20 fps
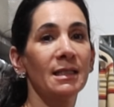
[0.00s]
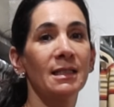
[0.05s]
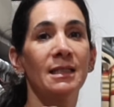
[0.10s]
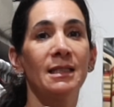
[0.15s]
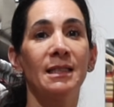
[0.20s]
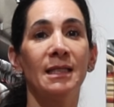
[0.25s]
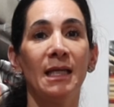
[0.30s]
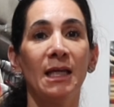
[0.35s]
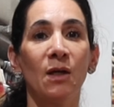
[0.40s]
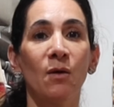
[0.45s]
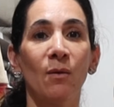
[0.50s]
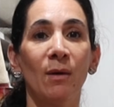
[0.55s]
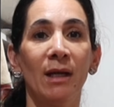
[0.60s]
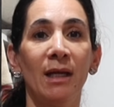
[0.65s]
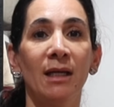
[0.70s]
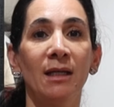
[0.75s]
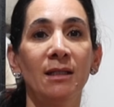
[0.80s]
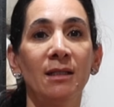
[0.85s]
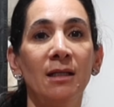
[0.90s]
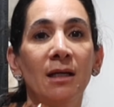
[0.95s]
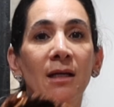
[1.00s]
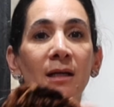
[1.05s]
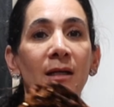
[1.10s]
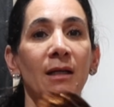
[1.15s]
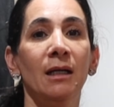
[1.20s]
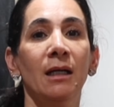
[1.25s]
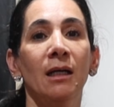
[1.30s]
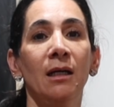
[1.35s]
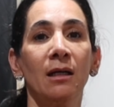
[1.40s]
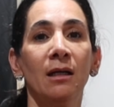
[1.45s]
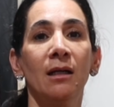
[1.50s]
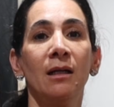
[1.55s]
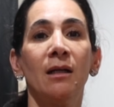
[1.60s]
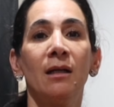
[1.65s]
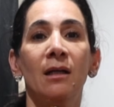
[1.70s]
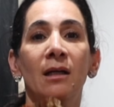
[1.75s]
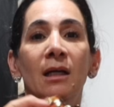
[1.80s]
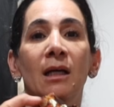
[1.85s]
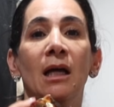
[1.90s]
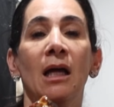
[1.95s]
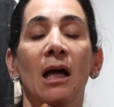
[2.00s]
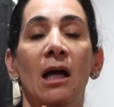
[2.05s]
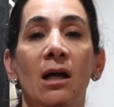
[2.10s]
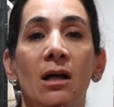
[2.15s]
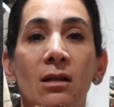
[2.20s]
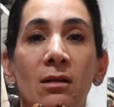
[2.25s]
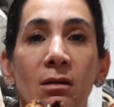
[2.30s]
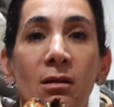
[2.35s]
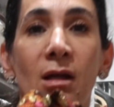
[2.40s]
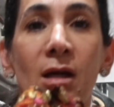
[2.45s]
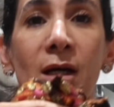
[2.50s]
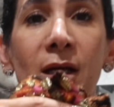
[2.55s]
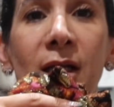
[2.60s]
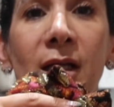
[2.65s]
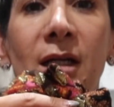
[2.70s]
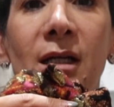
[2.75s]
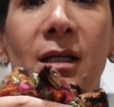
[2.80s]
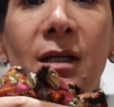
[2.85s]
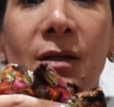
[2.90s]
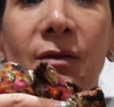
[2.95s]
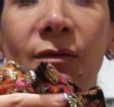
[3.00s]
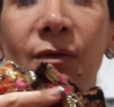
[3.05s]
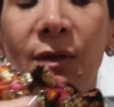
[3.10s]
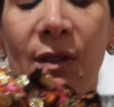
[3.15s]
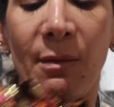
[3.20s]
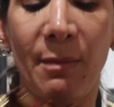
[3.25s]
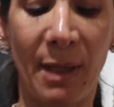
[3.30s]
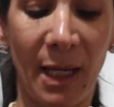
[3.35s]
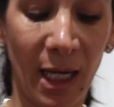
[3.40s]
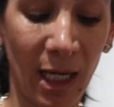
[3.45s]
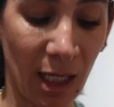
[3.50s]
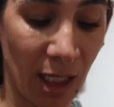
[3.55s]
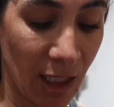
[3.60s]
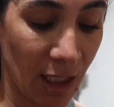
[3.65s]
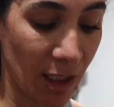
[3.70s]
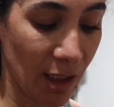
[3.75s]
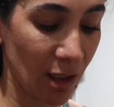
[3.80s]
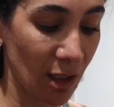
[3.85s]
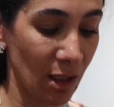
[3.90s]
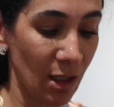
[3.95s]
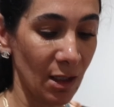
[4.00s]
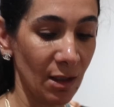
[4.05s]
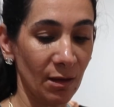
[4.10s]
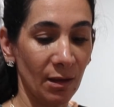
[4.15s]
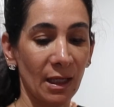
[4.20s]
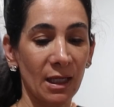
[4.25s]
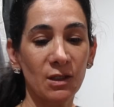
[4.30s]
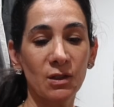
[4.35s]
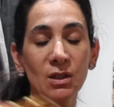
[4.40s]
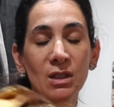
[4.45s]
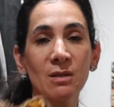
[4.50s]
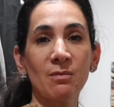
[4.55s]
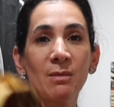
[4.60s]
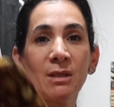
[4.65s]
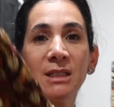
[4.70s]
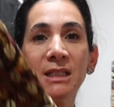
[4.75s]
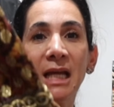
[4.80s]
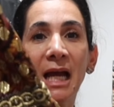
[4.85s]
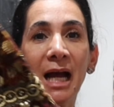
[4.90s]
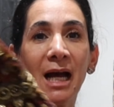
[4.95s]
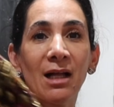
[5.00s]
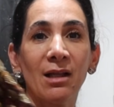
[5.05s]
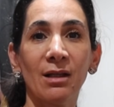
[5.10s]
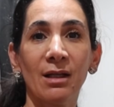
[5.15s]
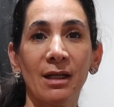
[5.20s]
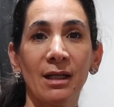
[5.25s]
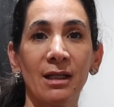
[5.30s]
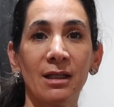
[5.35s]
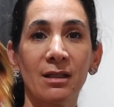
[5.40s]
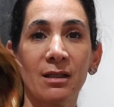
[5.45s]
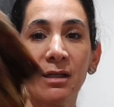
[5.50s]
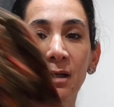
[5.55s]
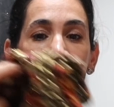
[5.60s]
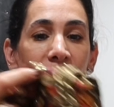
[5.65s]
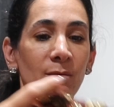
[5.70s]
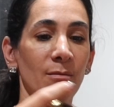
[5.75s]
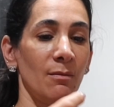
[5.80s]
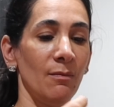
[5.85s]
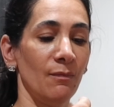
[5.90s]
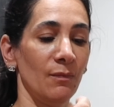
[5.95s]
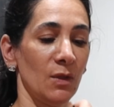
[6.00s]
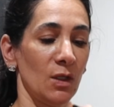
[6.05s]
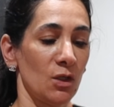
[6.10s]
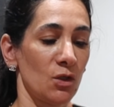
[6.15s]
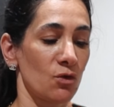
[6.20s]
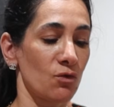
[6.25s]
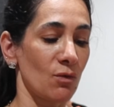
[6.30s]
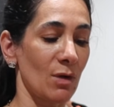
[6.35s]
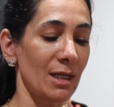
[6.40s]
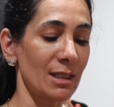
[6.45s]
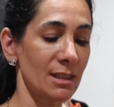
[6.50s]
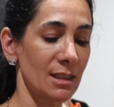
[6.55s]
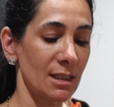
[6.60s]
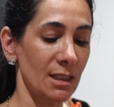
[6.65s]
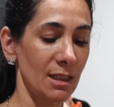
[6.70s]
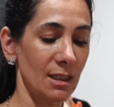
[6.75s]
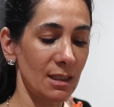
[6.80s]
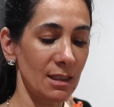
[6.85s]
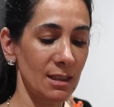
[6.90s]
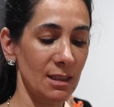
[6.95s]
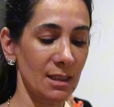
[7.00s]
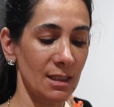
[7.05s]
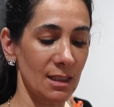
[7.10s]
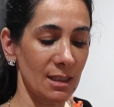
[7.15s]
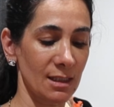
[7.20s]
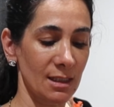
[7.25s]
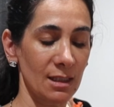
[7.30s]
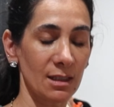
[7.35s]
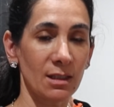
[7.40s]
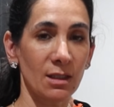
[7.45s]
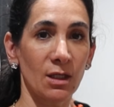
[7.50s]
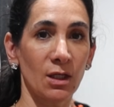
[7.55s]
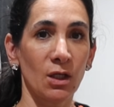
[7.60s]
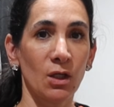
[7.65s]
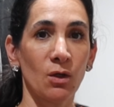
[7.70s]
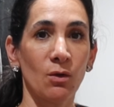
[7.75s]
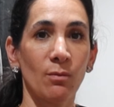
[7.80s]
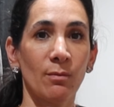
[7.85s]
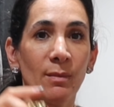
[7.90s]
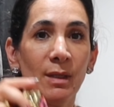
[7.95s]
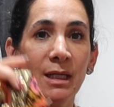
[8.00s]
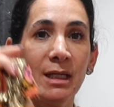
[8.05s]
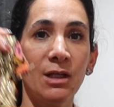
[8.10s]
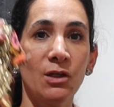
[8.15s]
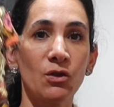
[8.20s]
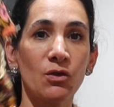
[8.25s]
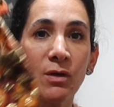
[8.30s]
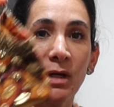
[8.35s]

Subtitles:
sequin, a lot of lame, like just metallic dresses. This is a cute mini